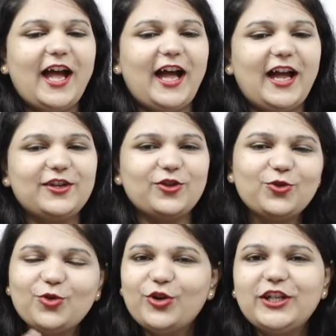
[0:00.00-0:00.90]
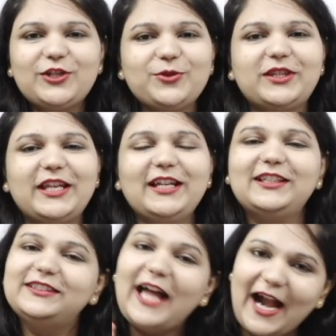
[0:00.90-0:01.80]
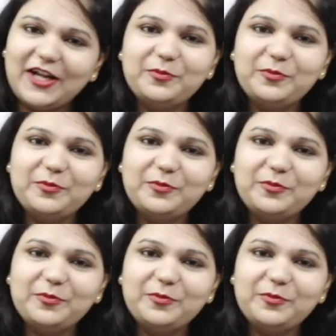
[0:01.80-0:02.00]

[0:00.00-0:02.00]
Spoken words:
And no need to think that